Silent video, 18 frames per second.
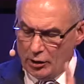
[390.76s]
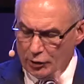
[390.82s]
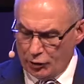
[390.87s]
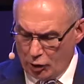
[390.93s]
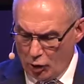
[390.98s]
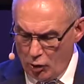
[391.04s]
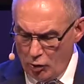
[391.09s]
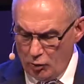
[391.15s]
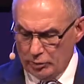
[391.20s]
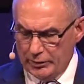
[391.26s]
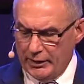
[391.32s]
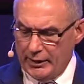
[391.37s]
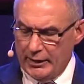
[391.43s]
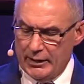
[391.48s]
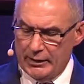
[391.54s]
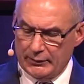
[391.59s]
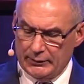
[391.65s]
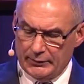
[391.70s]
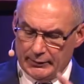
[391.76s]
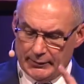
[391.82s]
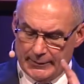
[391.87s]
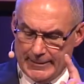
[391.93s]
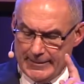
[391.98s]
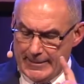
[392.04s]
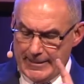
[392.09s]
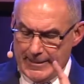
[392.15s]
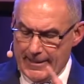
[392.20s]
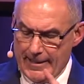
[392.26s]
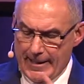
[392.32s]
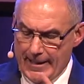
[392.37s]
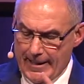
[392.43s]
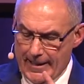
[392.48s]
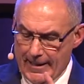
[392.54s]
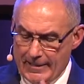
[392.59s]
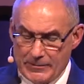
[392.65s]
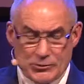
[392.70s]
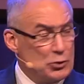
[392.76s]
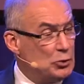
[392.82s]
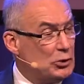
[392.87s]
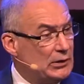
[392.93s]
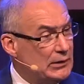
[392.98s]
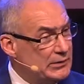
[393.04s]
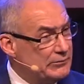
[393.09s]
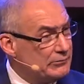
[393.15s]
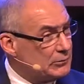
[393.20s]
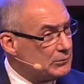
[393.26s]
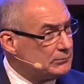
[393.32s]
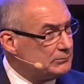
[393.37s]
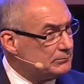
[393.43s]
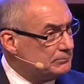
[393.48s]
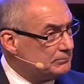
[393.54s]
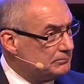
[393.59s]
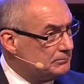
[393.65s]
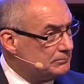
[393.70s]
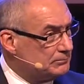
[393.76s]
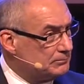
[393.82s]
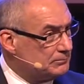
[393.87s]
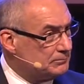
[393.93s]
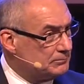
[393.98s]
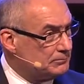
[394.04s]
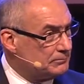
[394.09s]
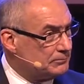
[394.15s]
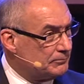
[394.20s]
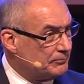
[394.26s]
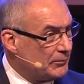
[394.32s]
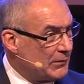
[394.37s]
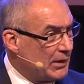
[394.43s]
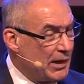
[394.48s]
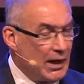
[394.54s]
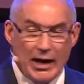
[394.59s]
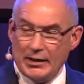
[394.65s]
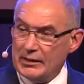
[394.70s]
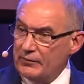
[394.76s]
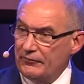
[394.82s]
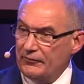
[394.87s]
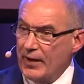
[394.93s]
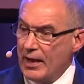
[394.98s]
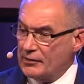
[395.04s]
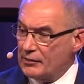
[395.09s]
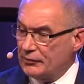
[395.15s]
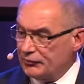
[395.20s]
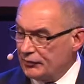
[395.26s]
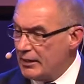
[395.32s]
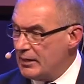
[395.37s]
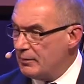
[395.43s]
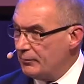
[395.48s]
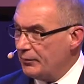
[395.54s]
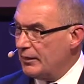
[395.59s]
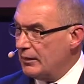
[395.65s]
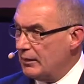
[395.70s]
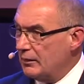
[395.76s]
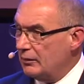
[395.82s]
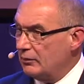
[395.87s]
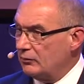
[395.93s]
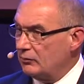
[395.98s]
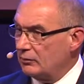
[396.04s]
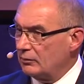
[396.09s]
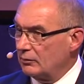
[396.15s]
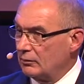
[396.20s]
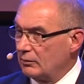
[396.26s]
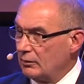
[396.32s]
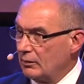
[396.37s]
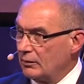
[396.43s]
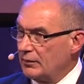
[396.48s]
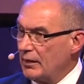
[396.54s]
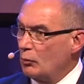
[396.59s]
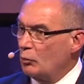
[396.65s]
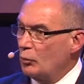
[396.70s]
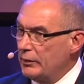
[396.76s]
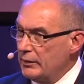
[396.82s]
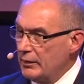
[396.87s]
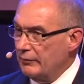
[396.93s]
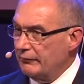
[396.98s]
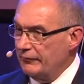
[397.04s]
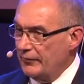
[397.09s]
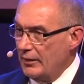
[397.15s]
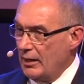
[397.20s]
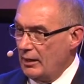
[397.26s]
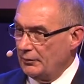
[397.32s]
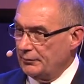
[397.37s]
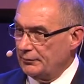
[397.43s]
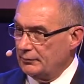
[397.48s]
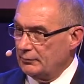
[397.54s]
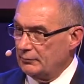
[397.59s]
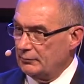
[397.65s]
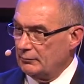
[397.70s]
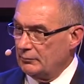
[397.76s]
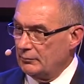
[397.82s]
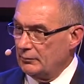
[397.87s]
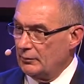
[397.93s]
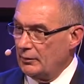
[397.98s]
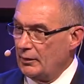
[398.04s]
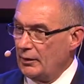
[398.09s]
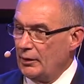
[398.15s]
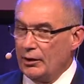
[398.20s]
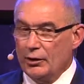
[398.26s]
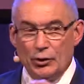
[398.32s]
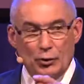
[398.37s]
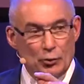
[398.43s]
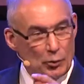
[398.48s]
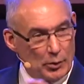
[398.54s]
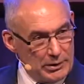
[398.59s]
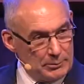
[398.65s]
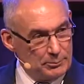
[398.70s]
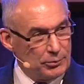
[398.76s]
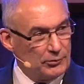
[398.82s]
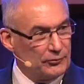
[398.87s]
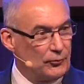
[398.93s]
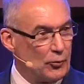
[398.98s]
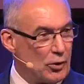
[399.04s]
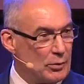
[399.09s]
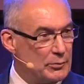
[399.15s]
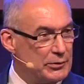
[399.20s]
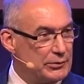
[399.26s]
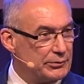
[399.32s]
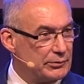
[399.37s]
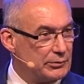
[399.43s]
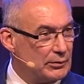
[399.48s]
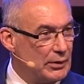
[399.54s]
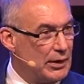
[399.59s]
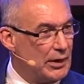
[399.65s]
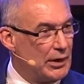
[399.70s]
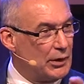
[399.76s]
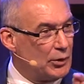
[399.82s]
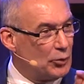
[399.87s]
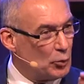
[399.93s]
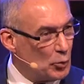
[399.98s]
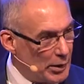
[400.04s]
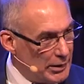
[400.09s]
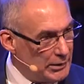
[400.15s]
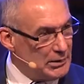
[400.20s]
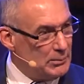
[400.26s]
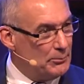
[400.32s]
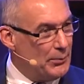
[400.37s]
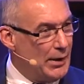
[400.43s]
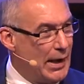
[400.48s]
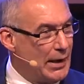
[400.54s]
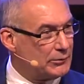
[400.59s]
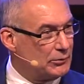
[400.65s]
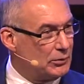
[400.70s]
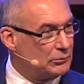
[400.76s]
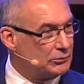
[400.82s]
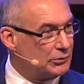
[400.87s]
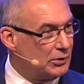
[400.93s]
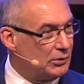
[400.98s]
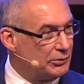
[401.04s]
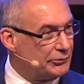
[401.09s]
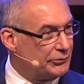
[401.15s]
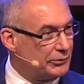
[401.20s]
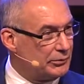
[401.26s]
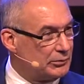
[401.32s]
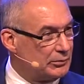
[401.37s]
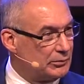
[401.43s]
Colgate, Unilever. And they found the same things that we have found. Great performance, great impact on culture.